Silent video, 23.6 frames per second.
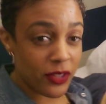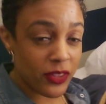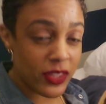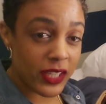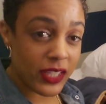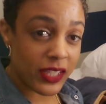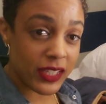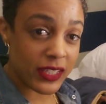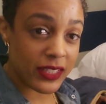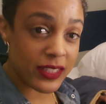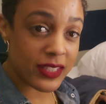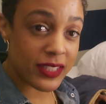know
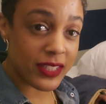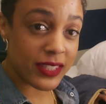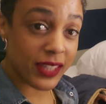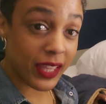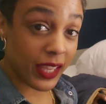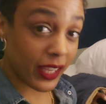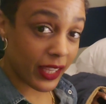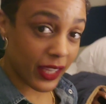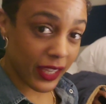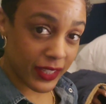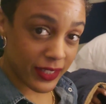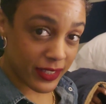the kids
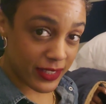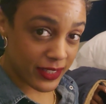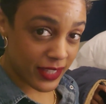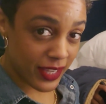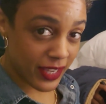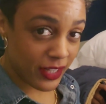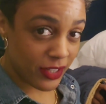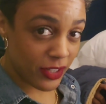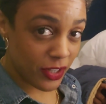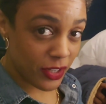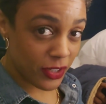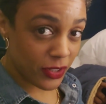think I
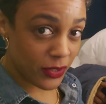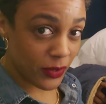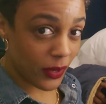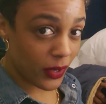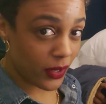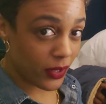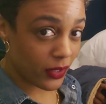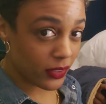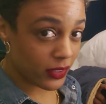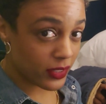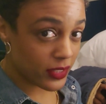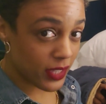say no
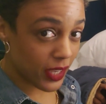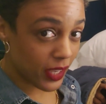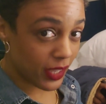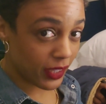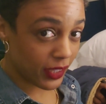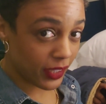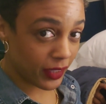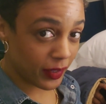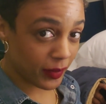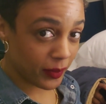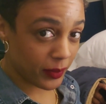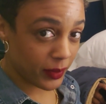all the
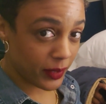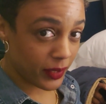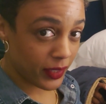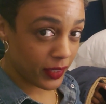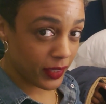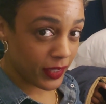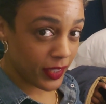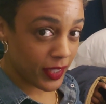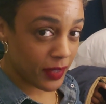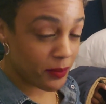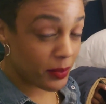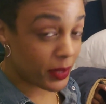time.
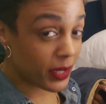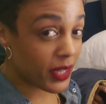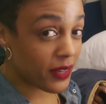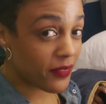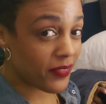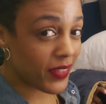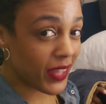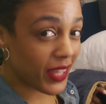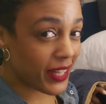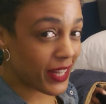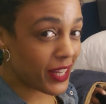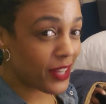But
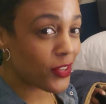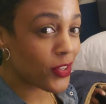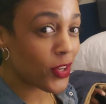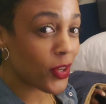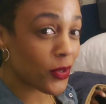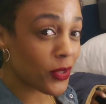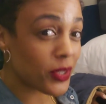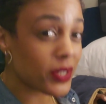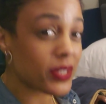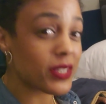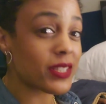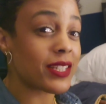if they didn't
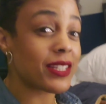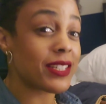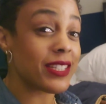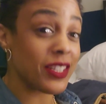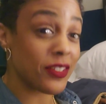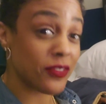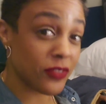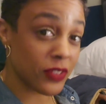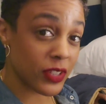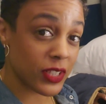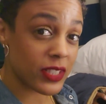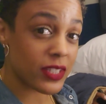notice a
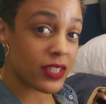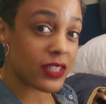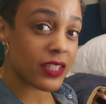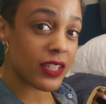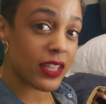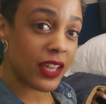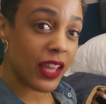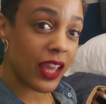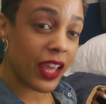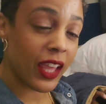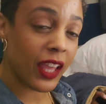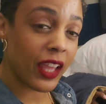difference
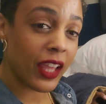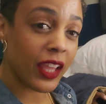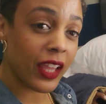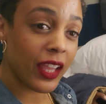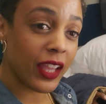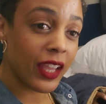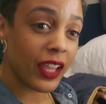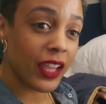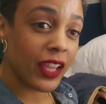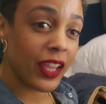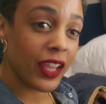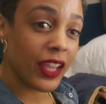today,
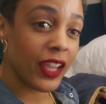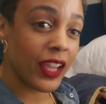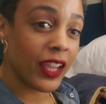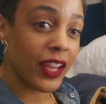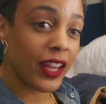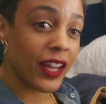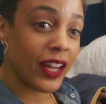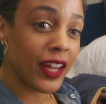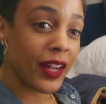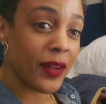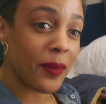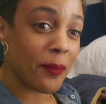
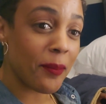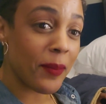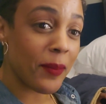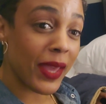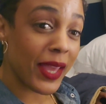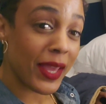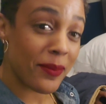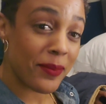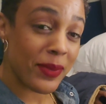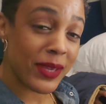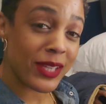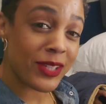
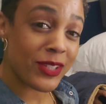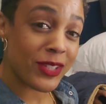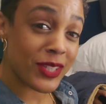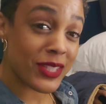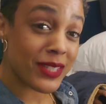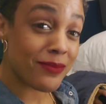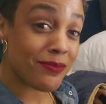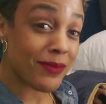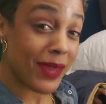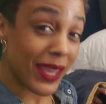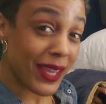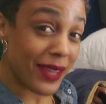maybe,
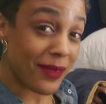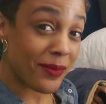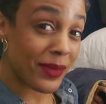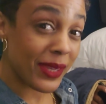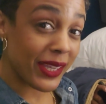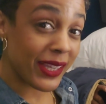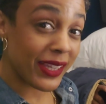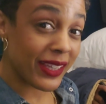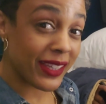just maybe.